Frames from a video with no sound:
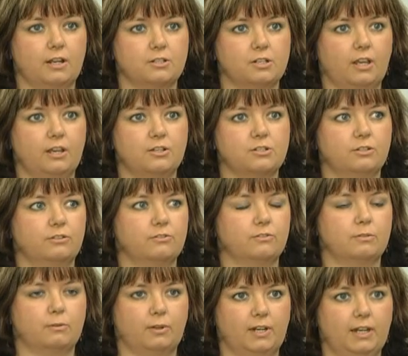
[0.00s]
education,
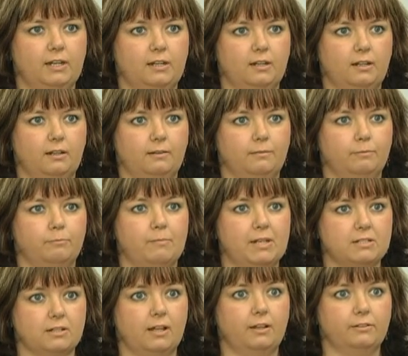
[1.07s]
through the Canadian
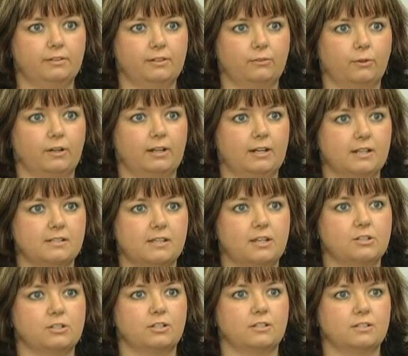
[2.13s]
mental health
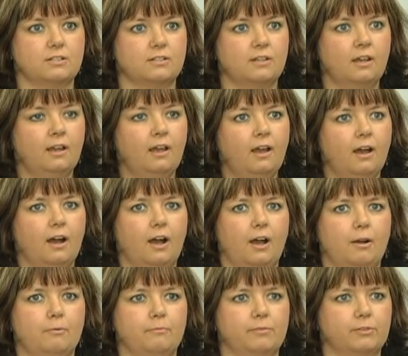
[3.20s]
organizations,
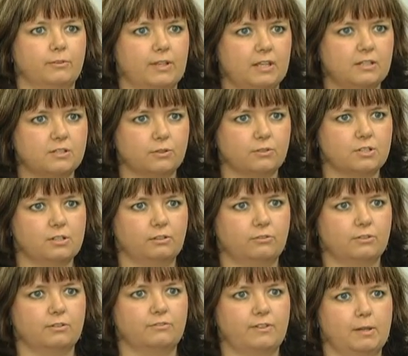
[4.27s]
through Keystone
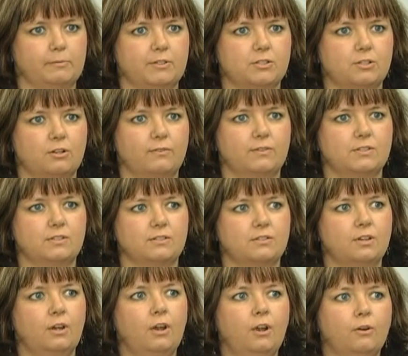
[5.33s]
Children Family
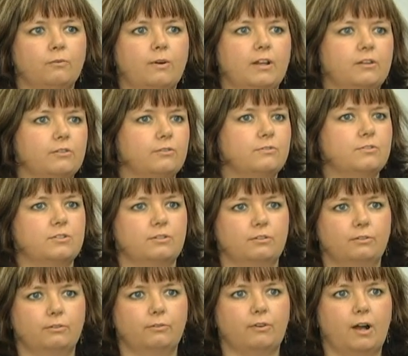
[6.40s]
Services, right through
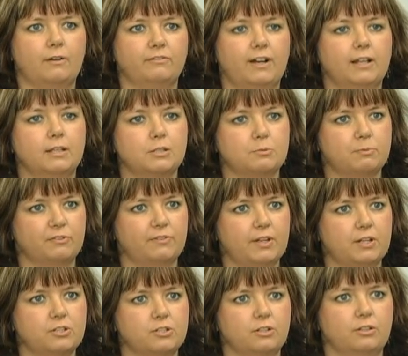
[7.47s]
to violence
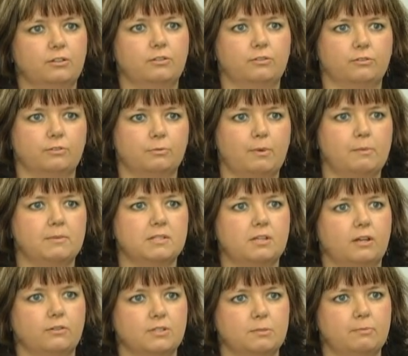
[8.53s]
prevention through the Women's
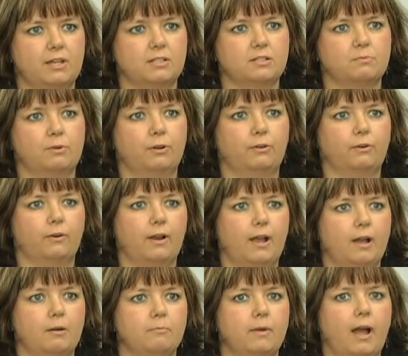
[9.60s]
House Men's
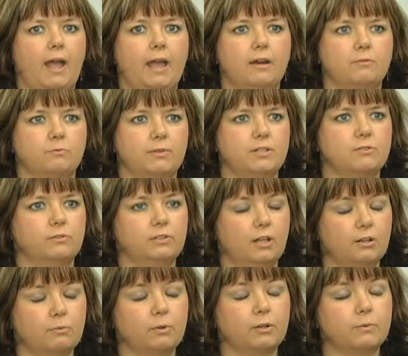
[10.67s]
Program, and we do a
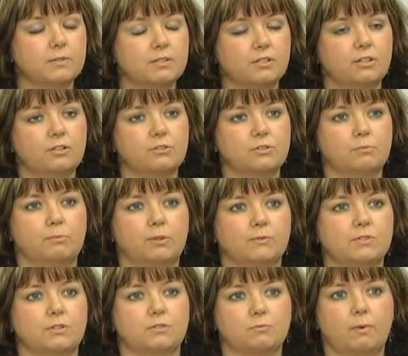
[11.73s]
lot of work with seniors
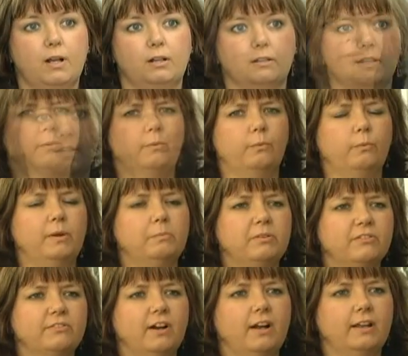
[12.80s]
abuse as well. We
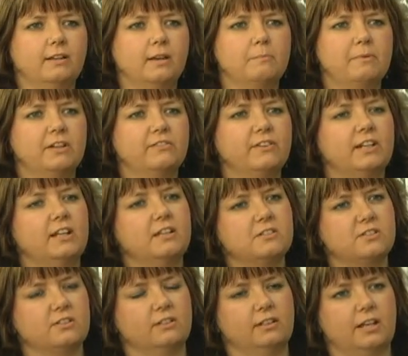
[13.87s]
provide a bit of an
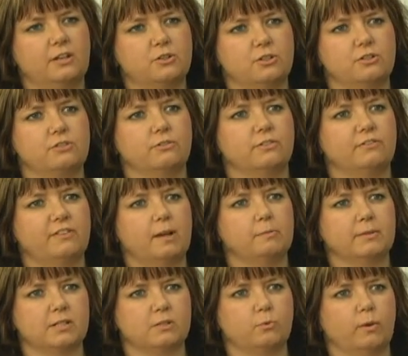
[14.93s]
insulation to the
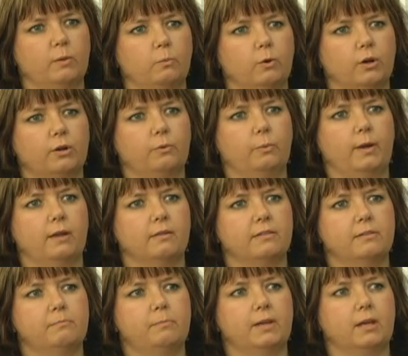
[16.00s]
families we work with,
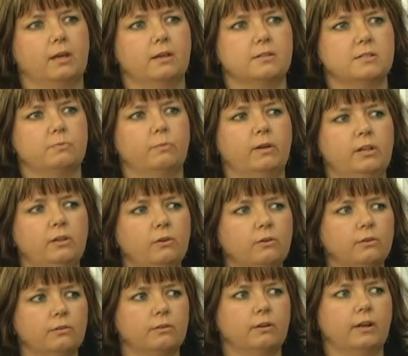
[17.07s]
because when
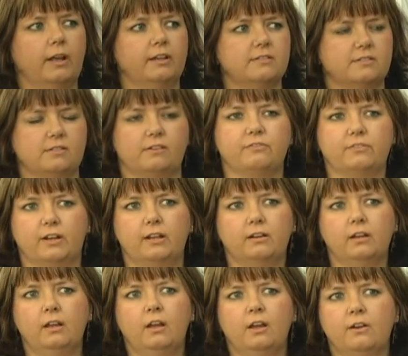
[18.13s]
you're
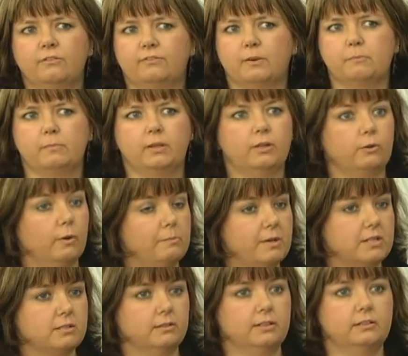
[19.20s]
suffering from a
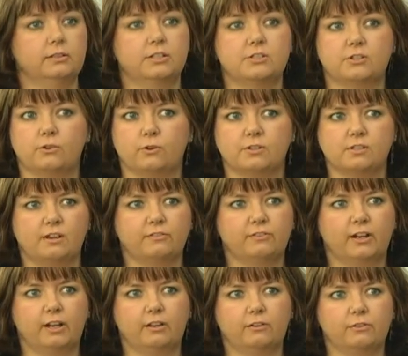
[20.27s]
mental illness or
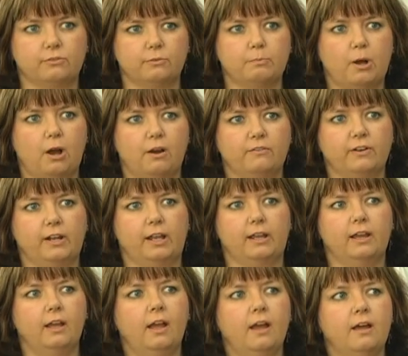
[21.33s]
suffering through
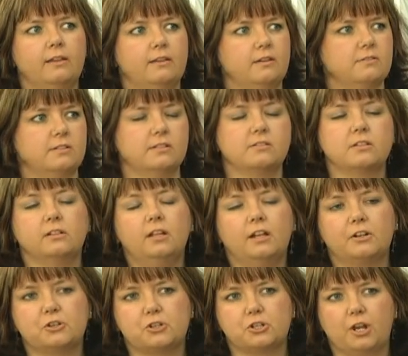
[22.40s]
poverty, there's a
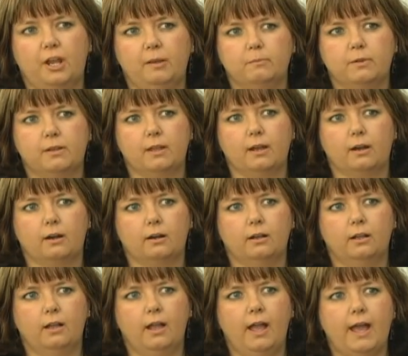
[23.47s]
lot of shame there.
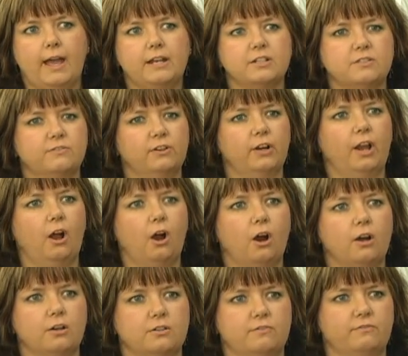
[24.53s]
And it's very
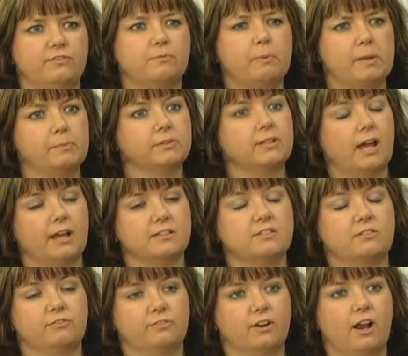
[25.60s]
hard for people to
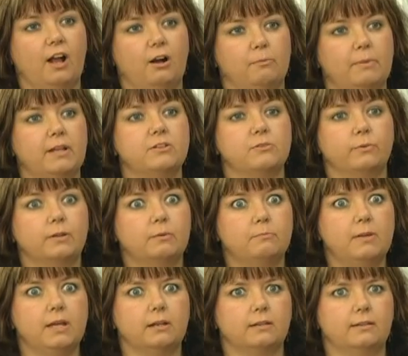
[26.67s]
ask for help and to
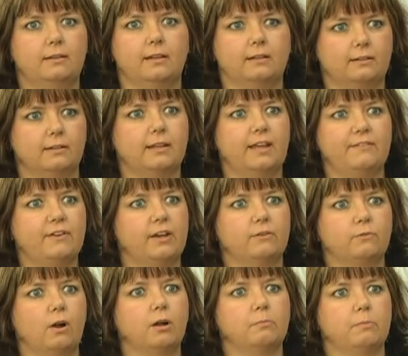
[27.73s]
admit that they've
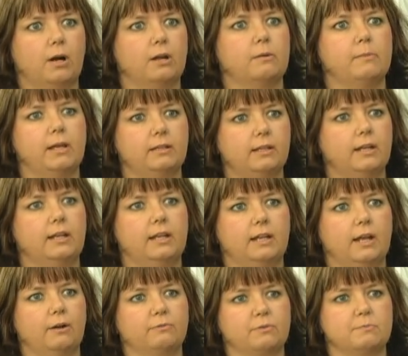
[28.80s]
hit rock bottom and they
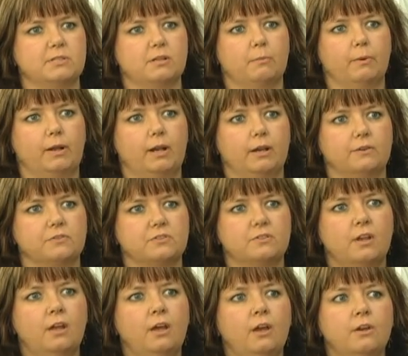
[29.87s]
need help from someone
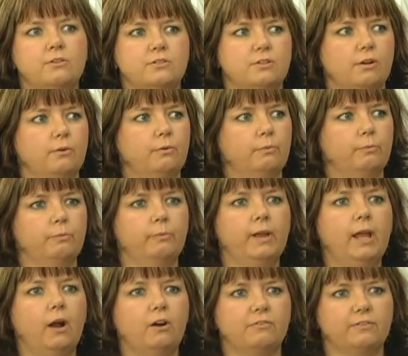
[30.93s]
else. So
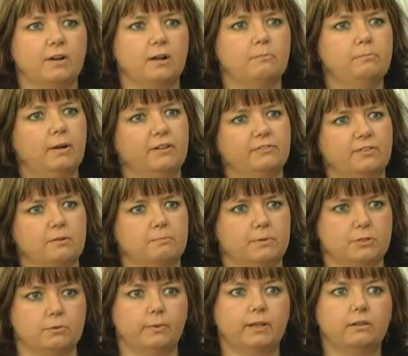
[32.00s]
we offer a buffer
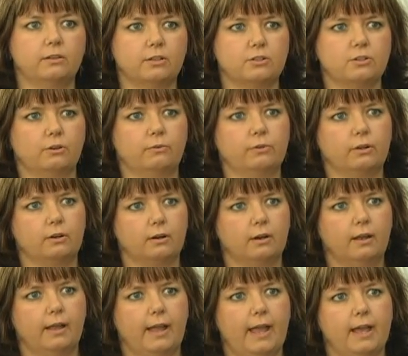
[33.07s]
between the donor
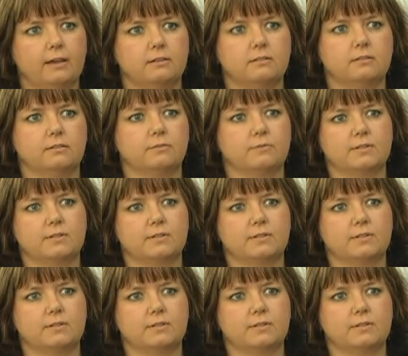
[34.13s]
and the